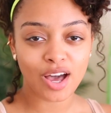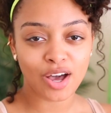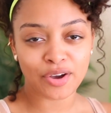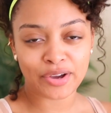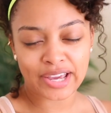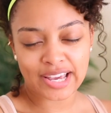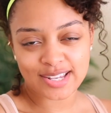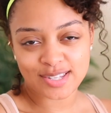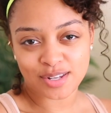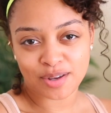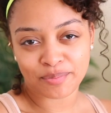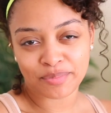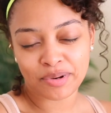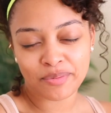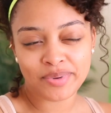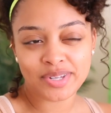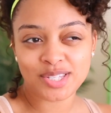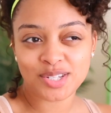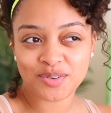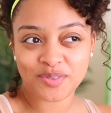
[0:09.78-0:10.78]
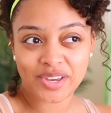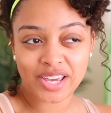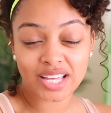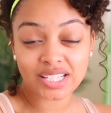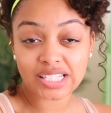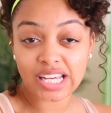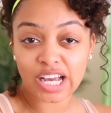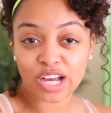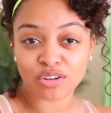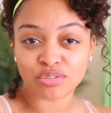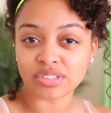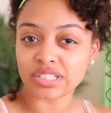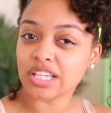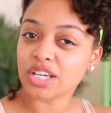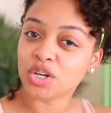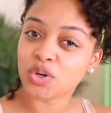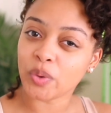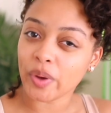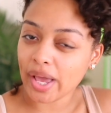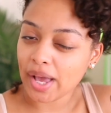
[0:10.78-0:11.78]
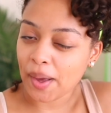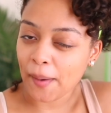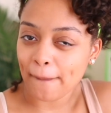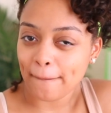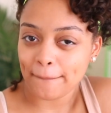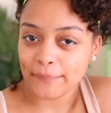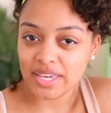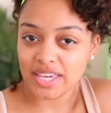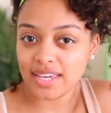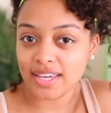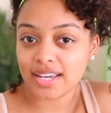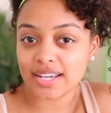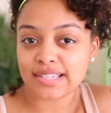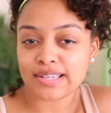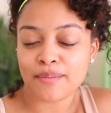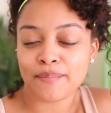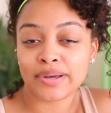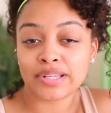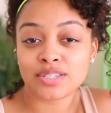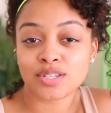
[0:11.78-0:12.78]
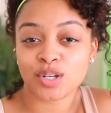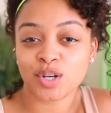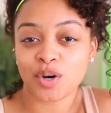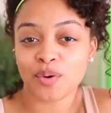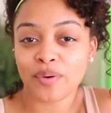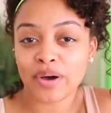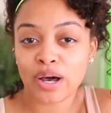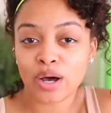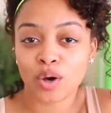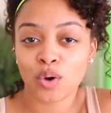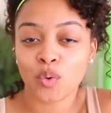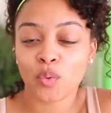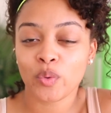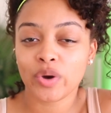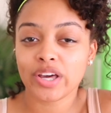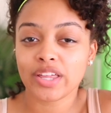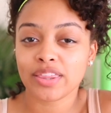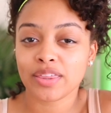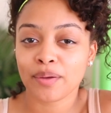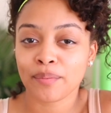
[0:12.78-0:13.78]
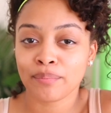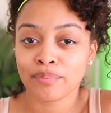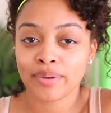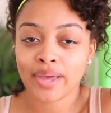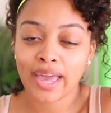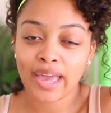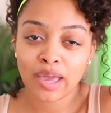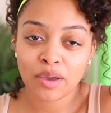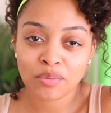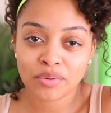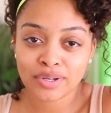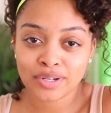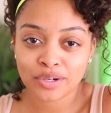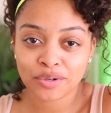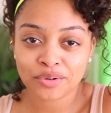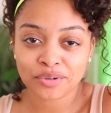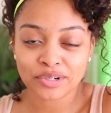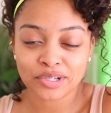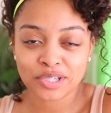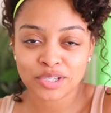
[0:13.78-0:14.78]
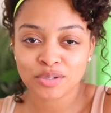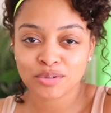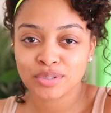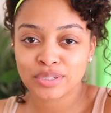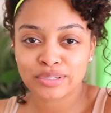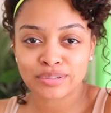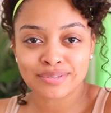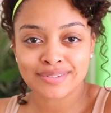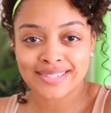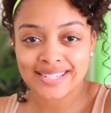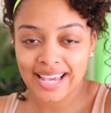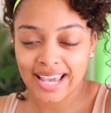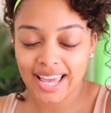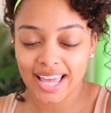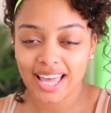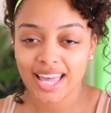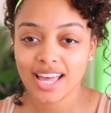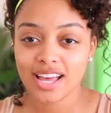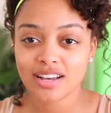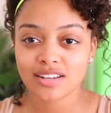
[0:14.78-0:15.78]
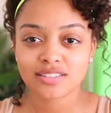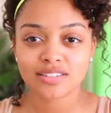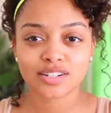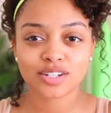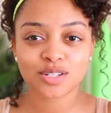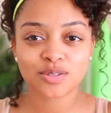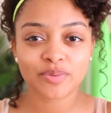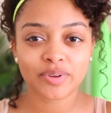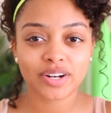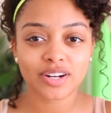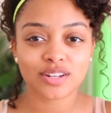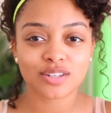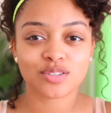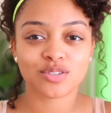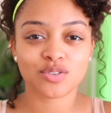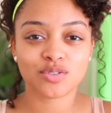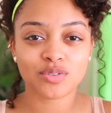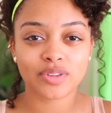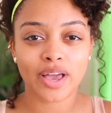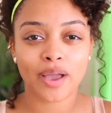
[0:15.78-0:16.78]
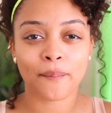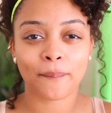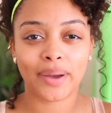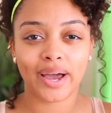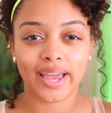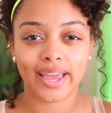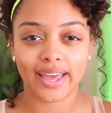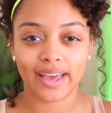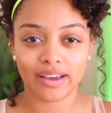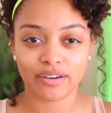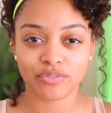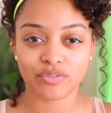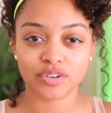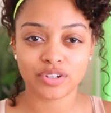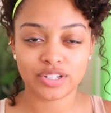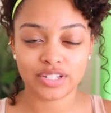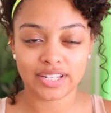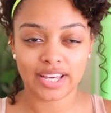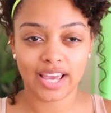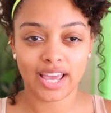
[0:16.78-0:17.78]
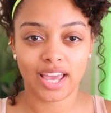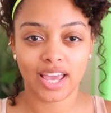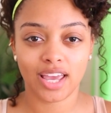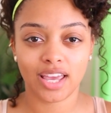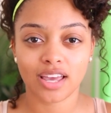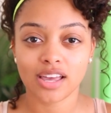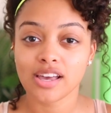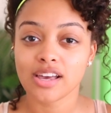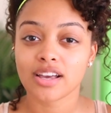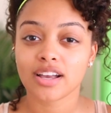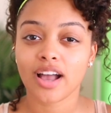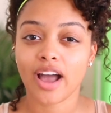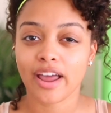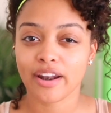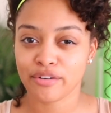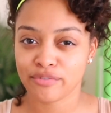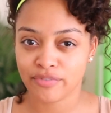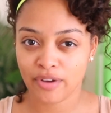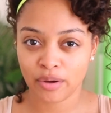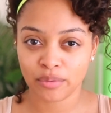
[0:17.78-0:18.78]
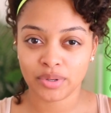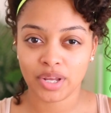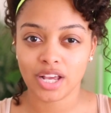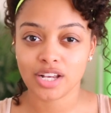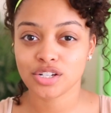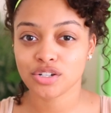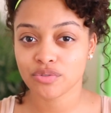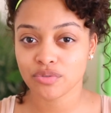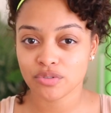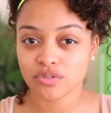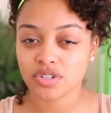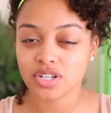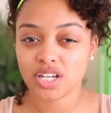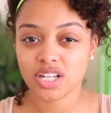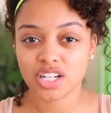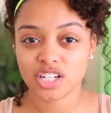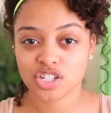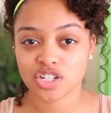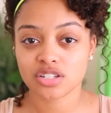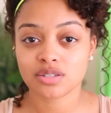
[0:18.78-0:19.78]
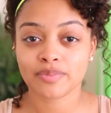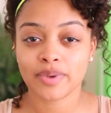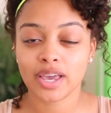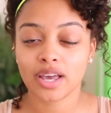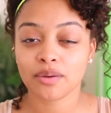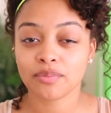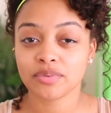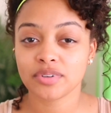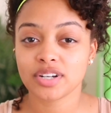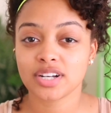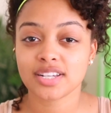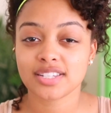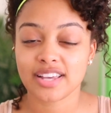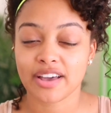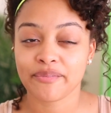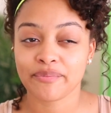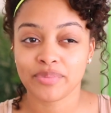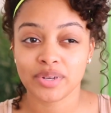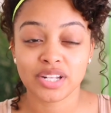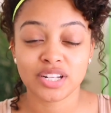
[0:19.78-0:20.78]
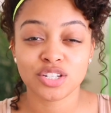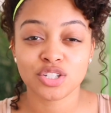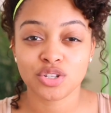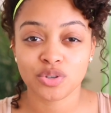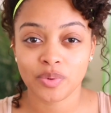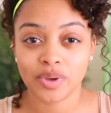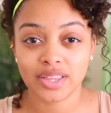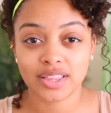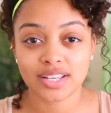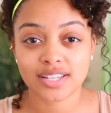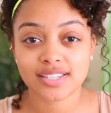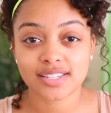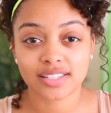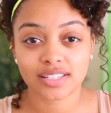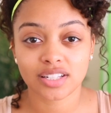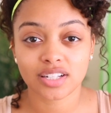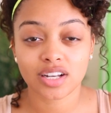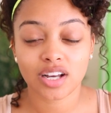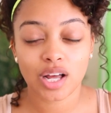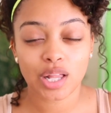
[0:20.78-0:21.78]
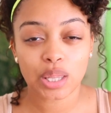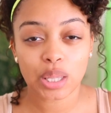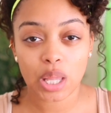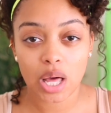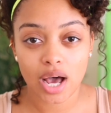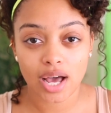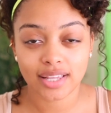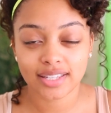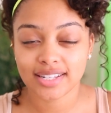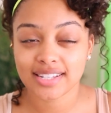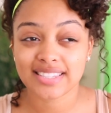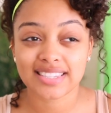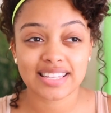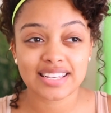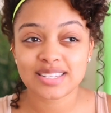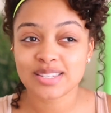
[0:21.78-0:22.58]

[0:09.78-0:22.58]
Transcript: Okay, so I'm gonna be doing like a really quick beat because I'm about to go out with Bay. We're gonna go on a cute little date. So I just wanted to do like my everyday kind of foundation routine and just makeup look because I've been doing this look a lot.